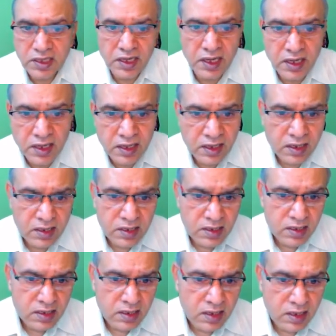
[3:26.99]
A
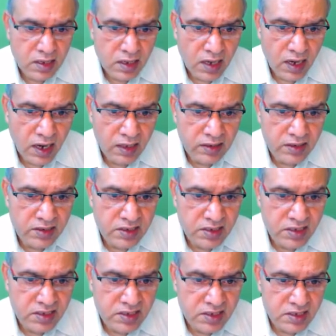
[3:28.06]
and this
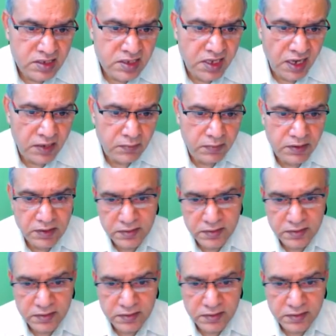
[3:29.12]
is sin B.